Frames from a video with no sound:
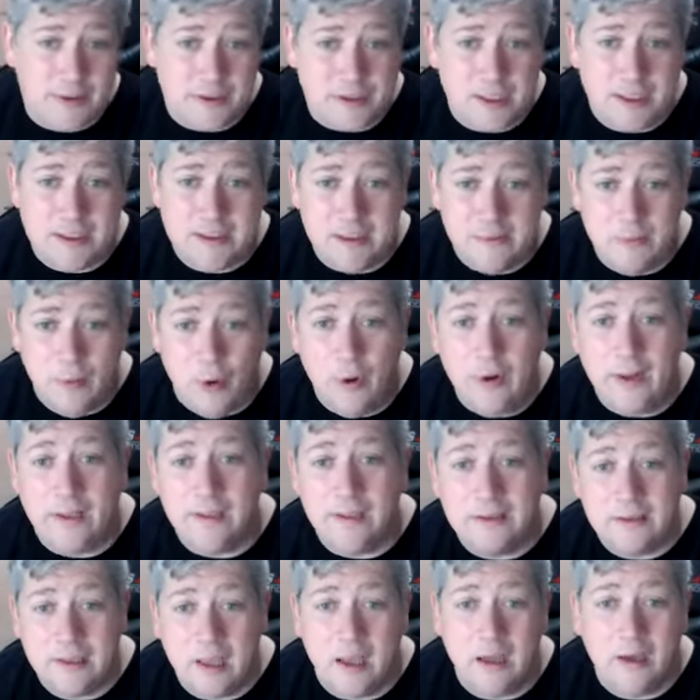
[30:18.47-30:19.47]
6 in the morning
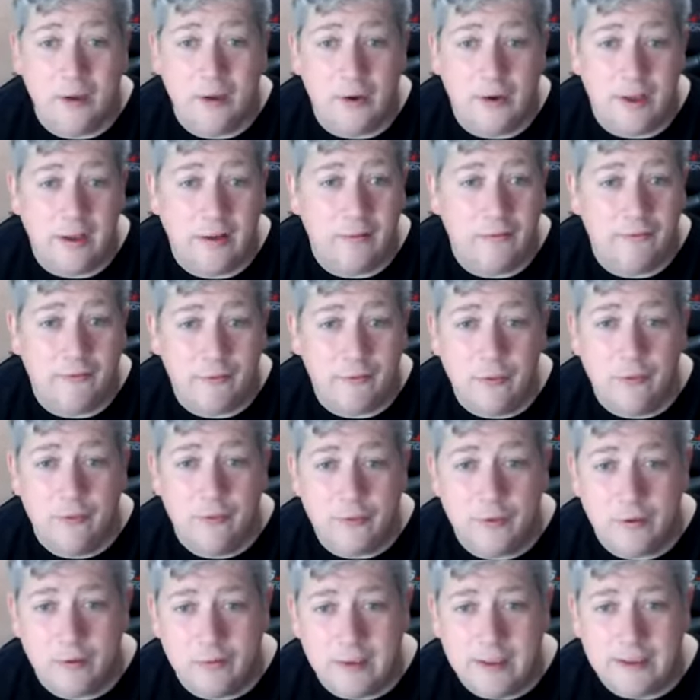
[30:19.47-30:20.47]
to start cooking food
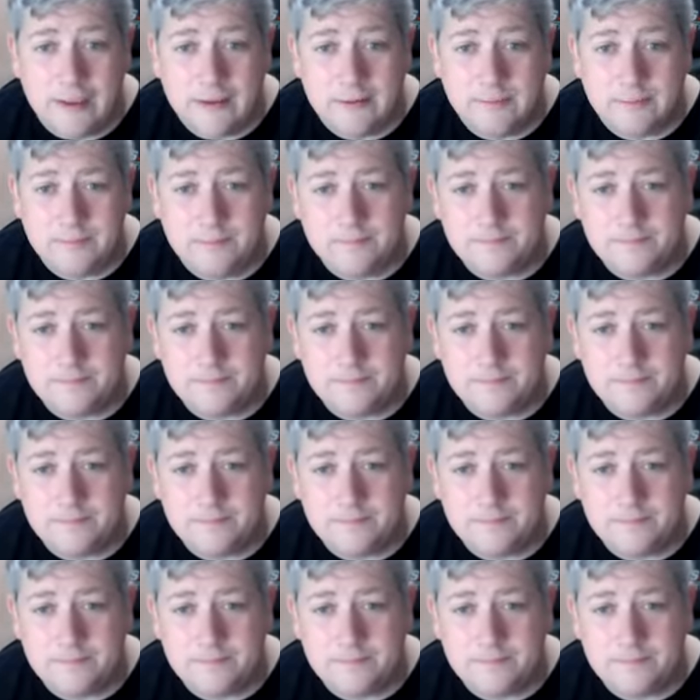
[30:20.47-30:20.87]
for the Greeks.